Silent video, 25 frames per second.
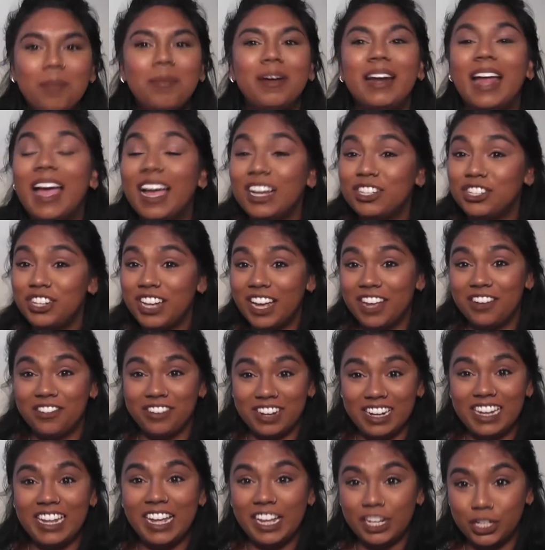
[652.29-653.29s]
But actually, I
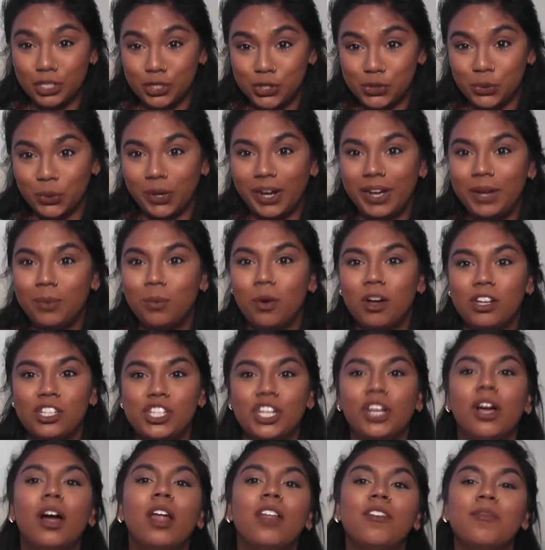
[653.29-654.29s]
really enjoyed
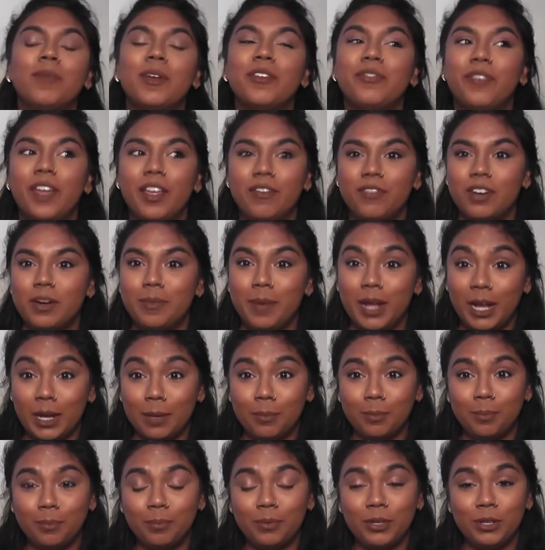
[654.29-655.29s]
watching all of my favorite
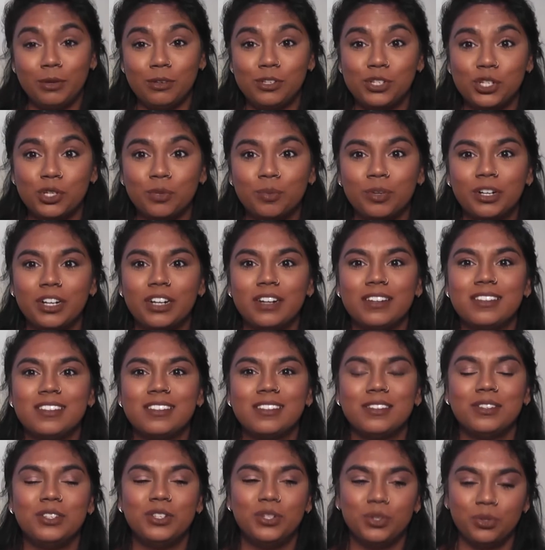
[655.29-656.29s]
makeup YouTubers
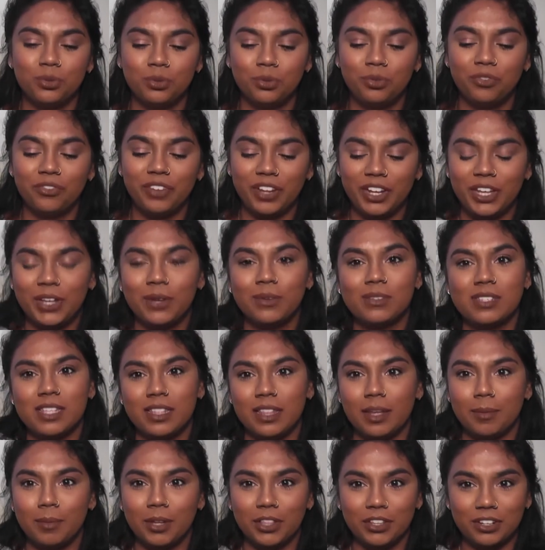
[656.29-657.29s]
do videos
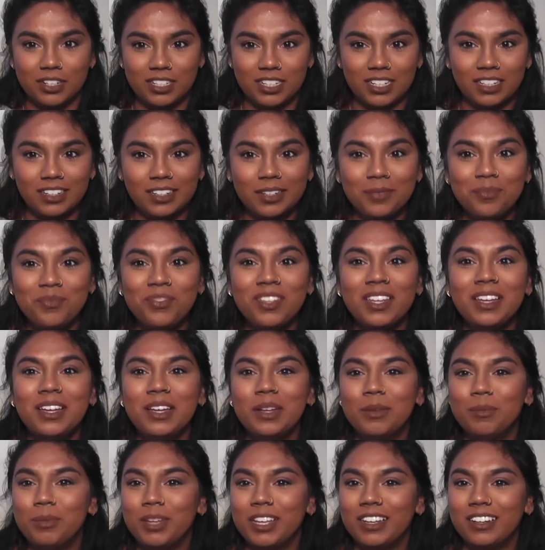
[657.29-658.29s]
in their mother tongue,
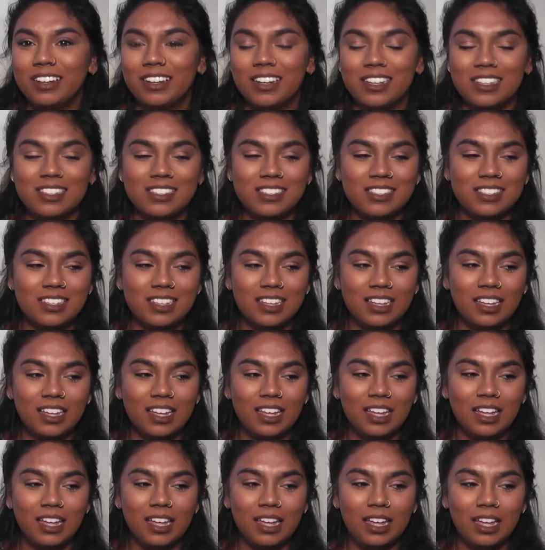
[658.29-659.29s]
because
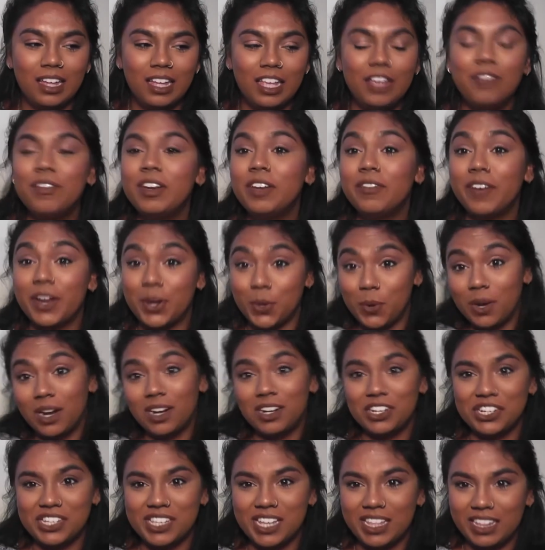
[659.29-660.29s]
even if I don't
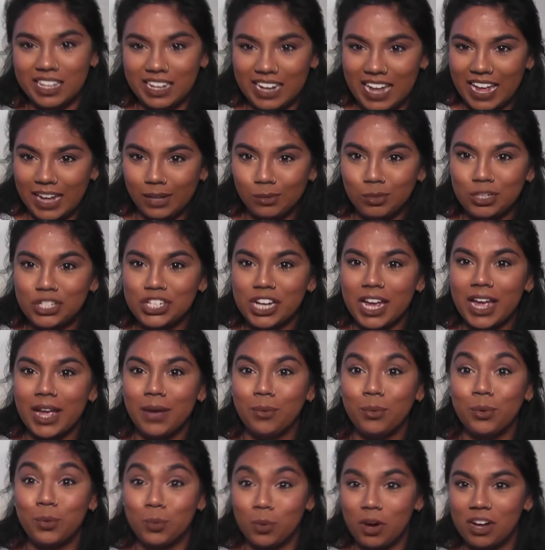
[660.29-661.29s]
understand language, I
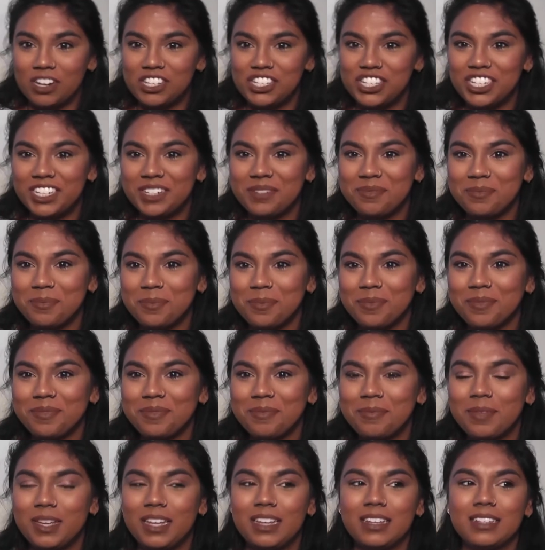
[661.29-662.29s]
would watch it,
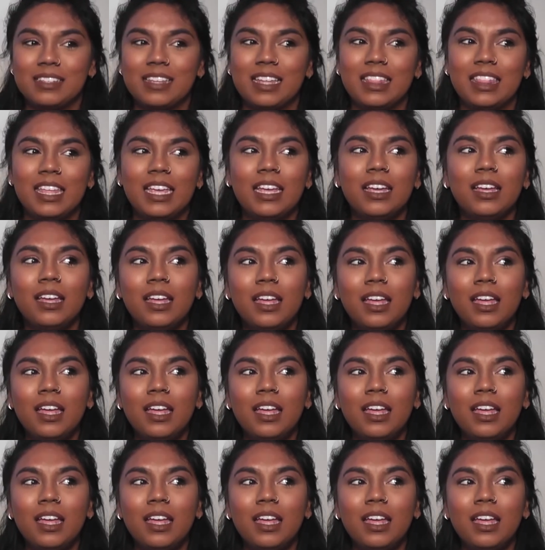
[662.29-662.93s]
because I think